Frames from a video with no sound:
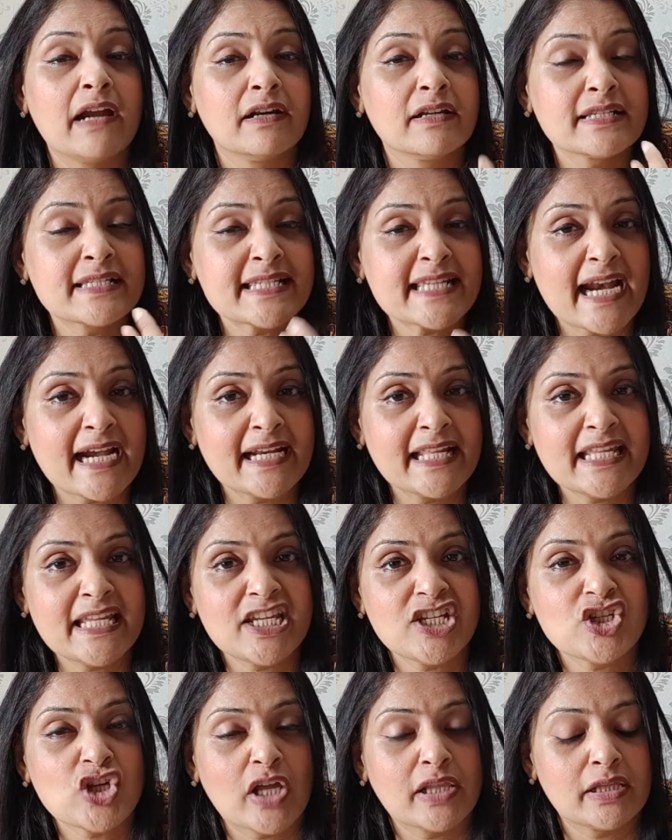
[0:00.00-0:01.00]
understanding
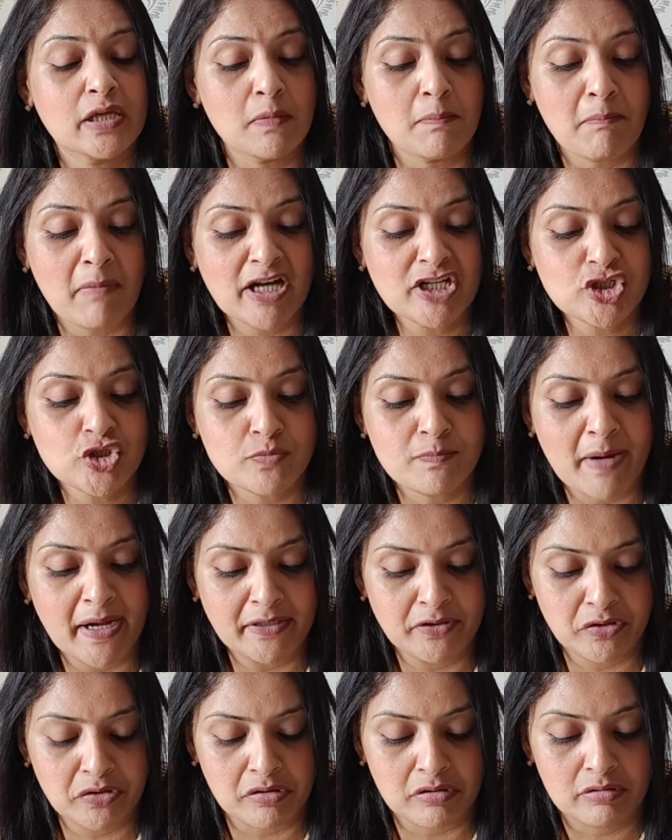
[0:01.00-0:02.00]
each other much
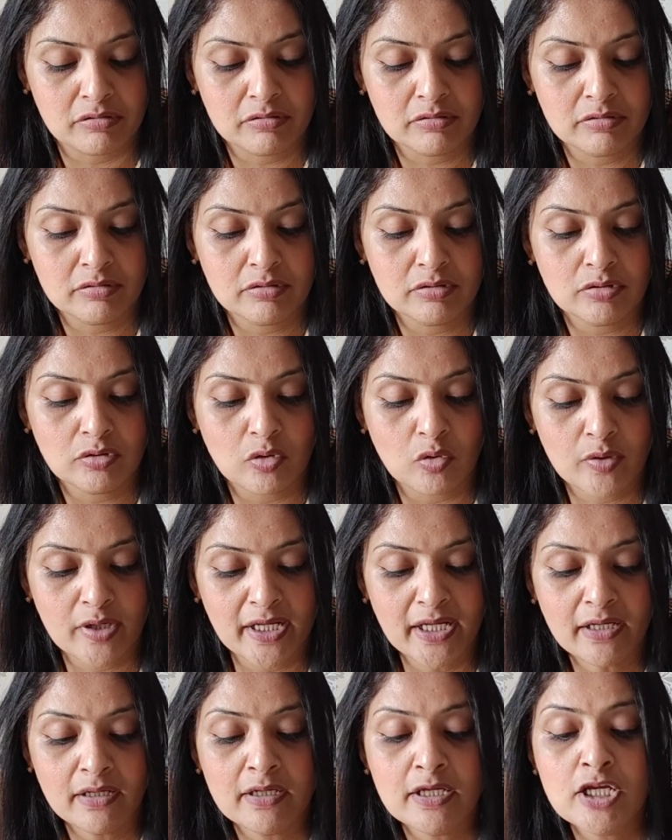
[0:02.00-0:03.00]
better.
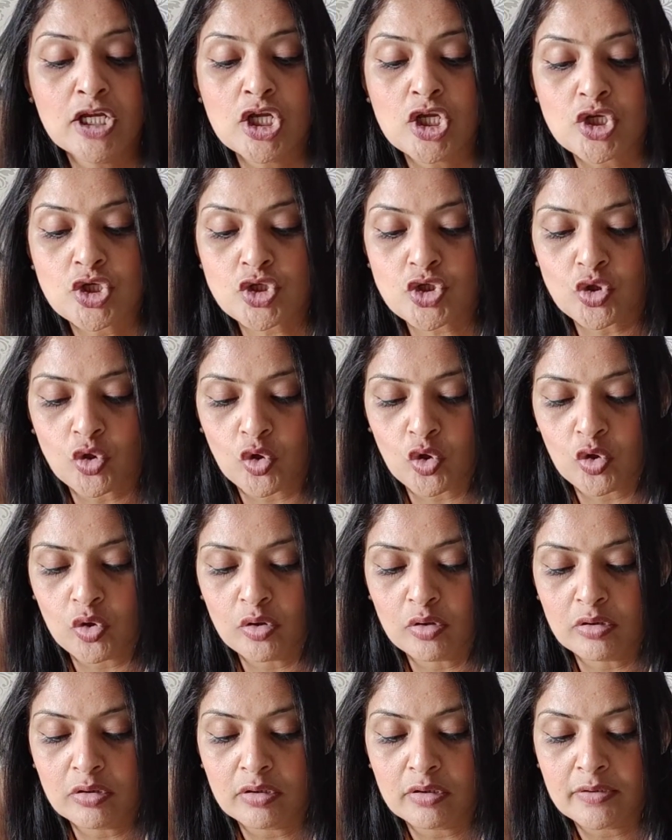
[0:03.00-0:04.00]
Okay,
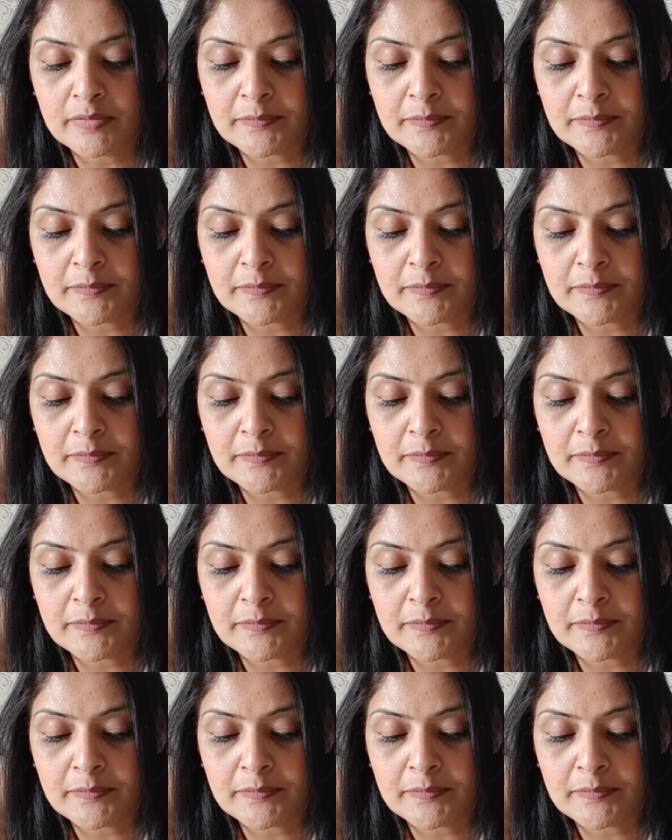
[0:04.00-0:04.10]
so